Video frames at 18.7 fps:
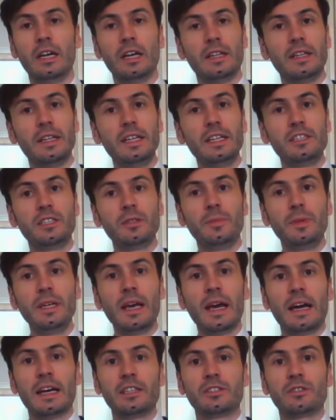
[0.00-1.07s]
The
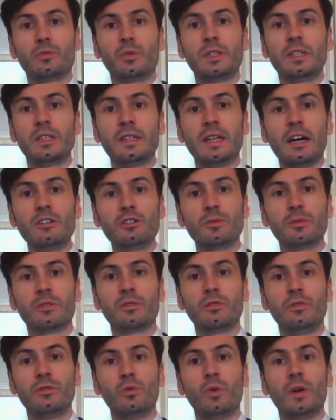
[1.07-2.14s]
ECB has, with the announcement
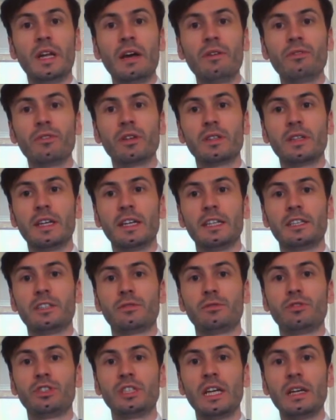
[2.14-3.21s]
to do whatever it takes
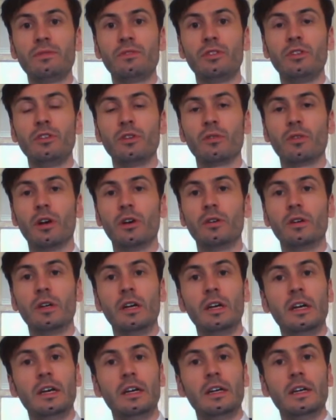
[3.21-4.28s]
to save the euro
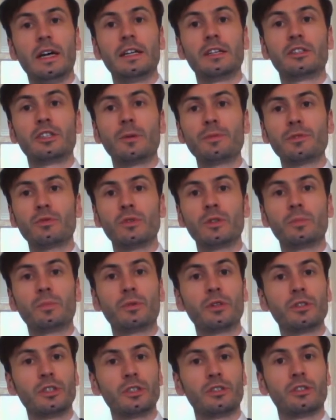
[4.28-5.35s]
and the subsequent
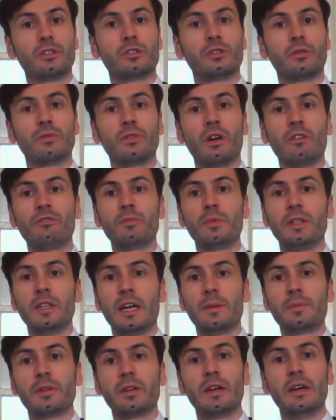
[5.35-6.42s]
purchases of government
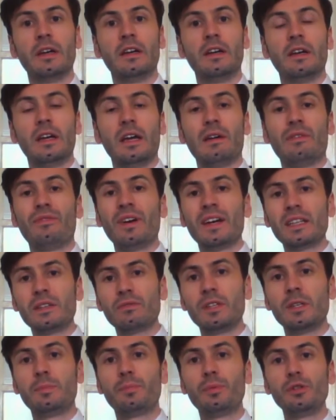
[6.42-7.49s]
debt,
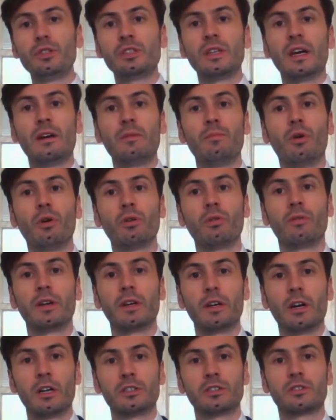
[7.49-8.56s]
effectively pushed down borrowing
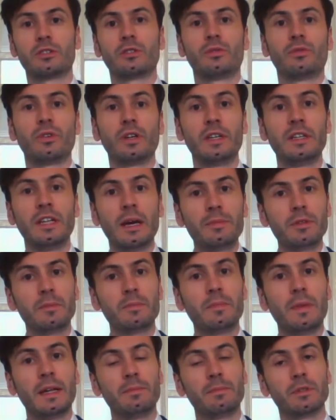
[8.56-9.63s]
costs for
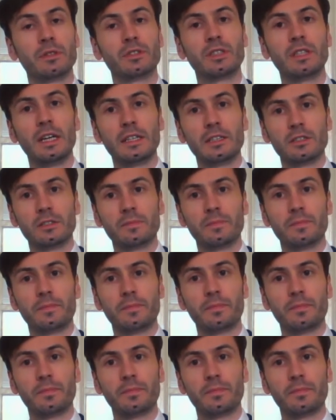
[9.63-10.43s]
indebted member states.